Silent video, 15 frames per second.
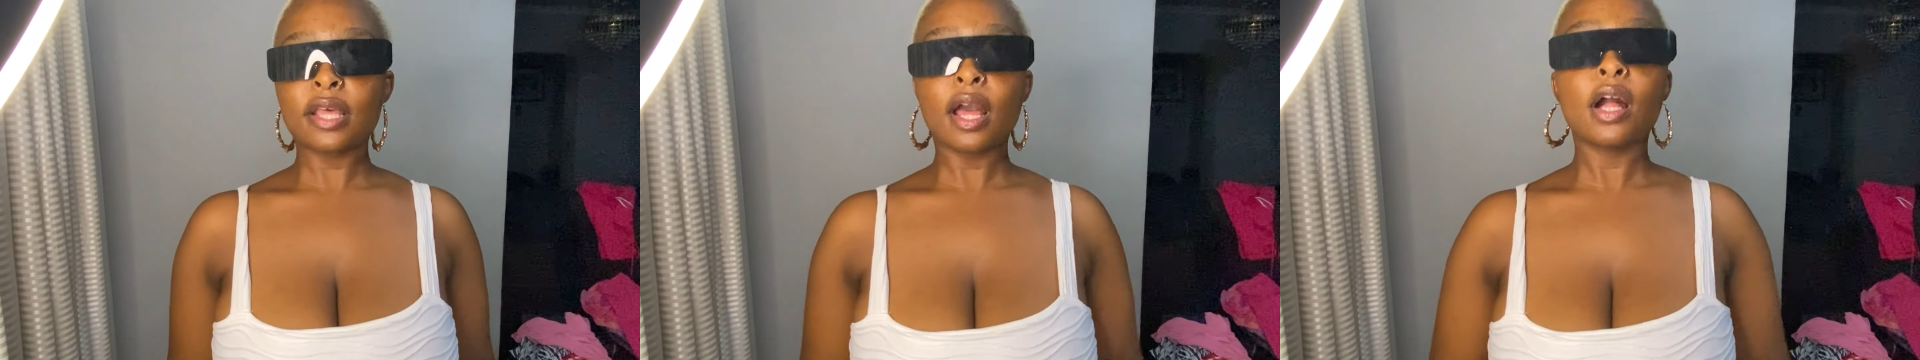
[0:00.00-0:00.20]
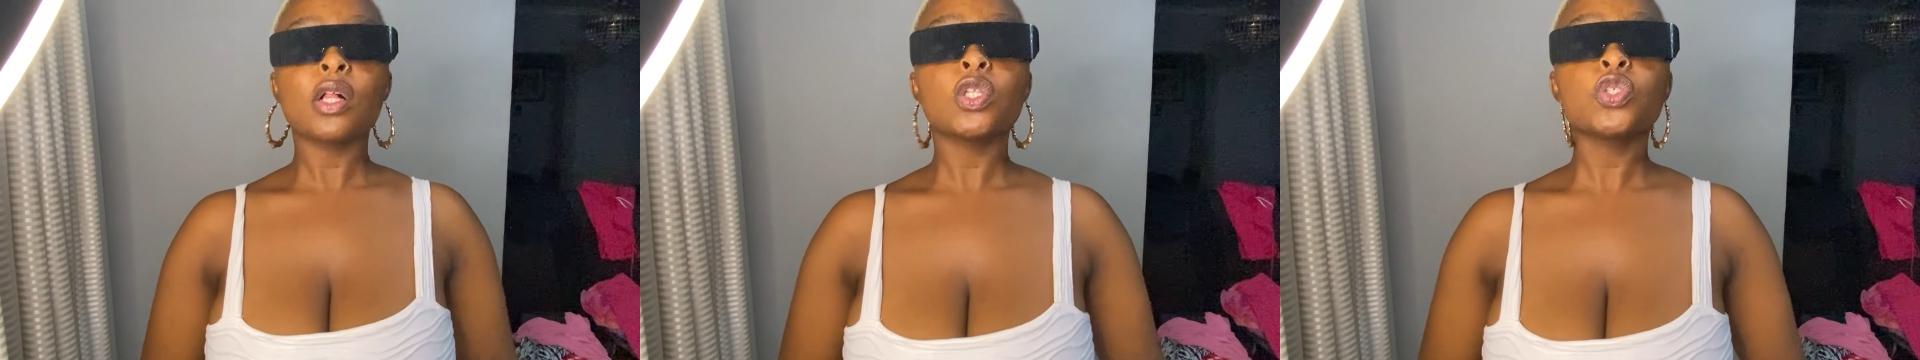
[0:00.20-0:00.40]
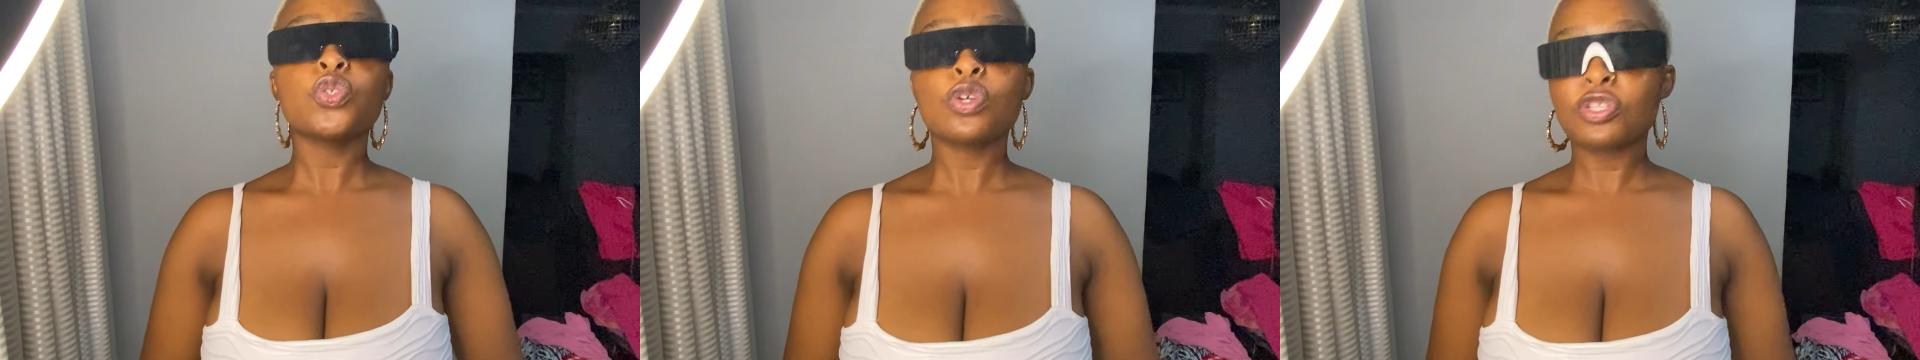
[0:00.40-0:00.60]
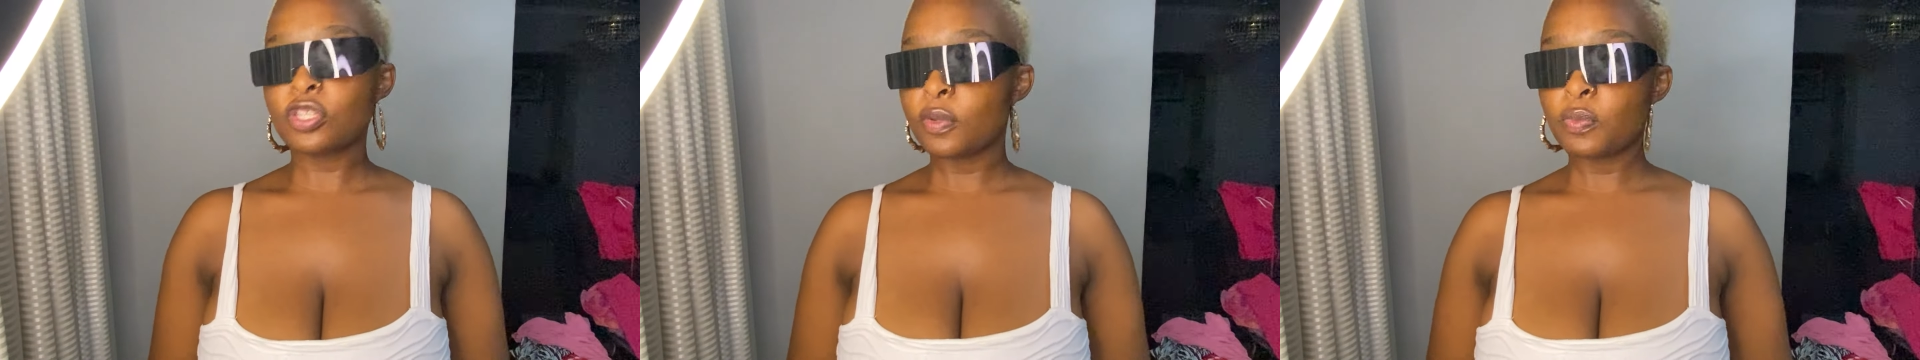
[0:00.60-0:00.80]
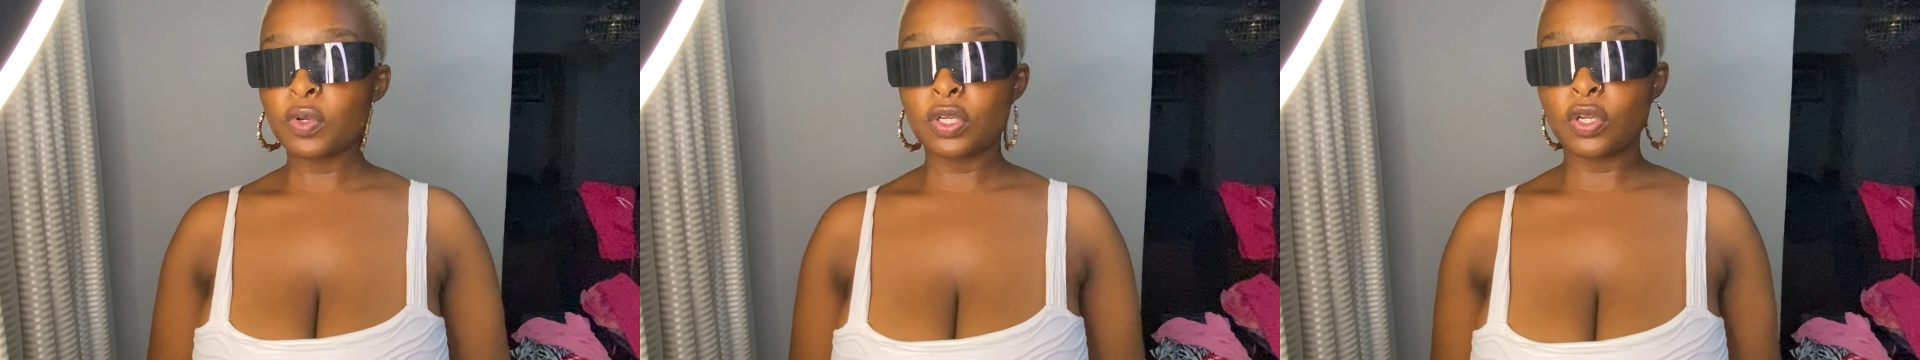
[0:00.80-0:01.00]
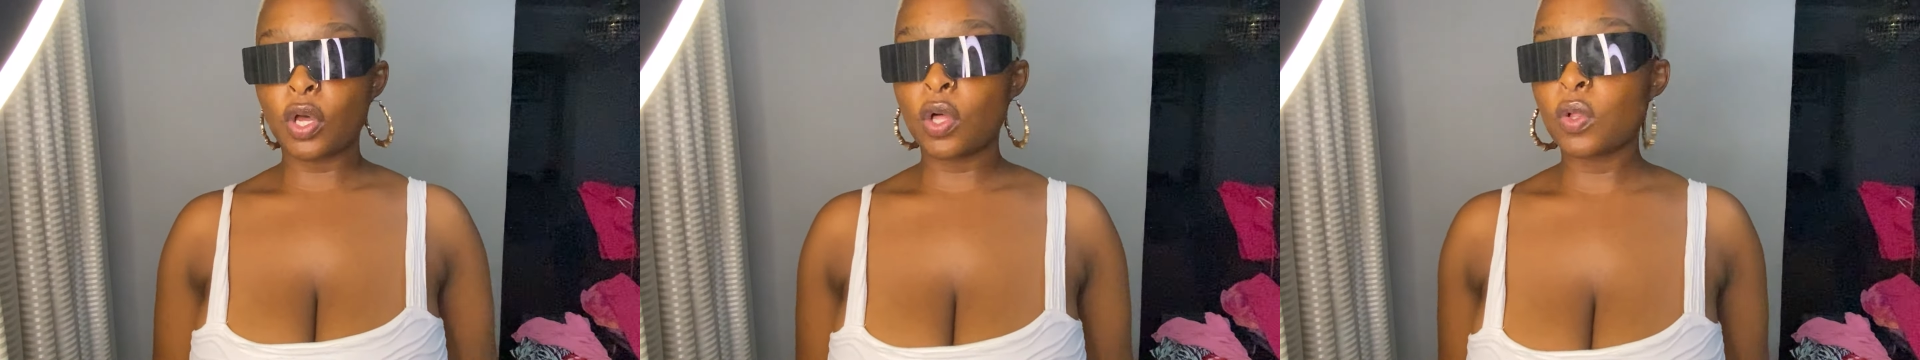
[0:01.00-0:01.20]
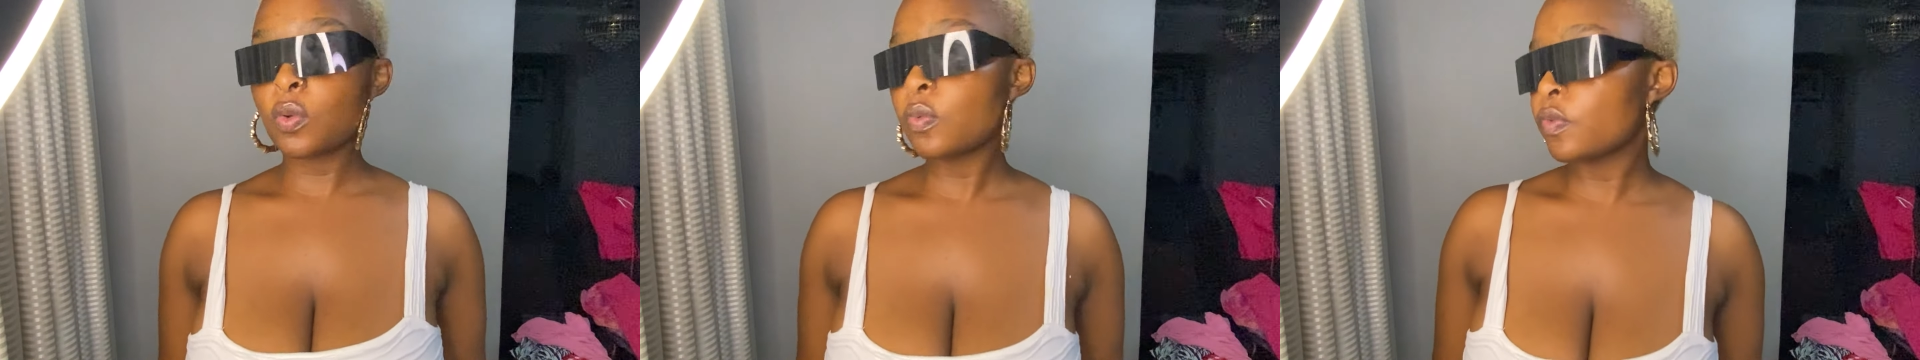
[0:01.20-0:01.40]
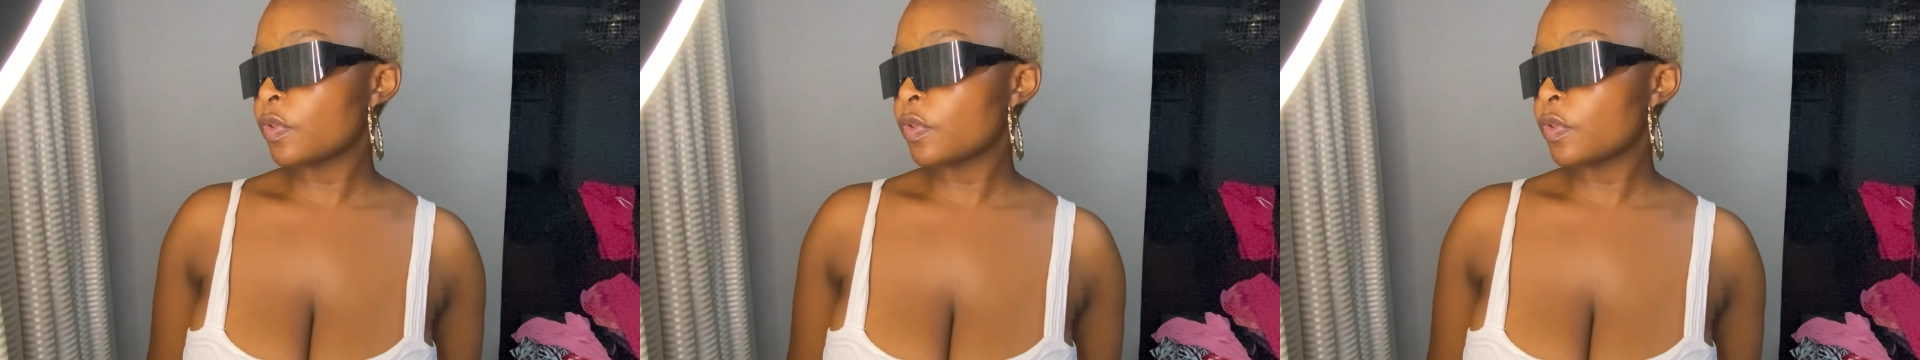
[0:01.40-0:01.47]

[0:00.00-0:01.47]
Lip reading: I'll do a separate haul for